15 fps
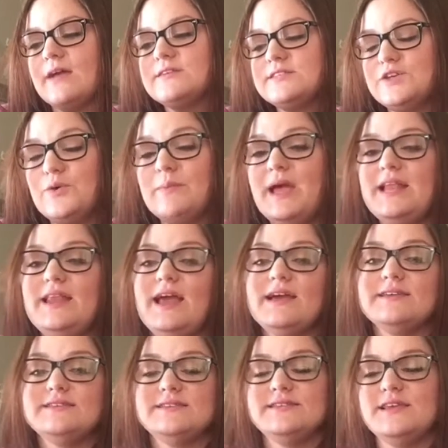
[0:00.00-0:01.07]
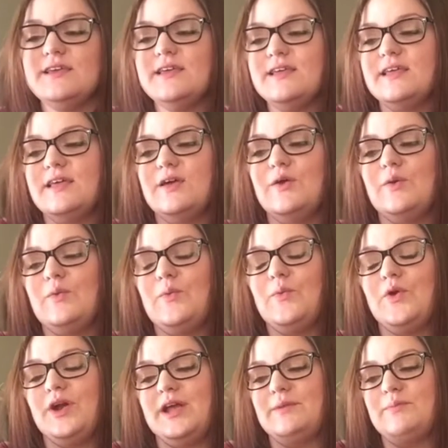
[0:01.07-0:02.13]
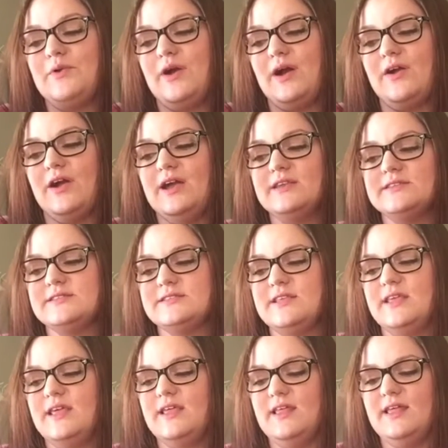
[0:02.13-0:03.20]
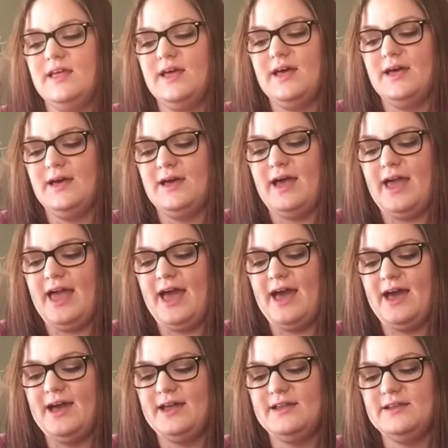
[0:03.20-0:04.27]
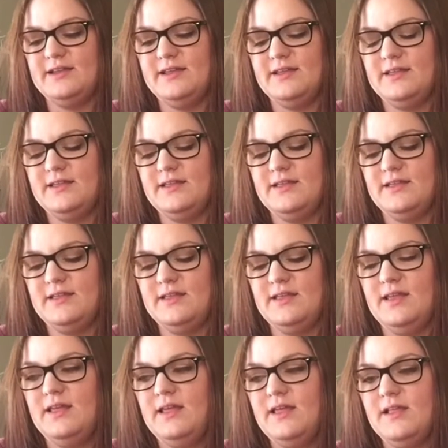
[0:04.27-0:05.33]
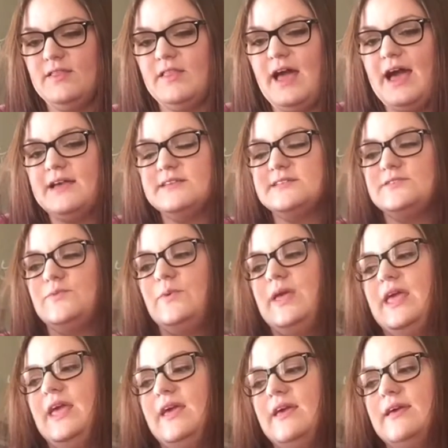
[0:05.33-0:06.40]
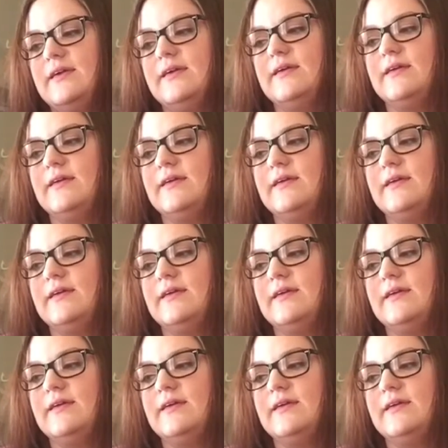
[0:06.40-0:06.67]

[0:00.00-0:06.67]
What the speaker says: So my next work in progress, I had last week,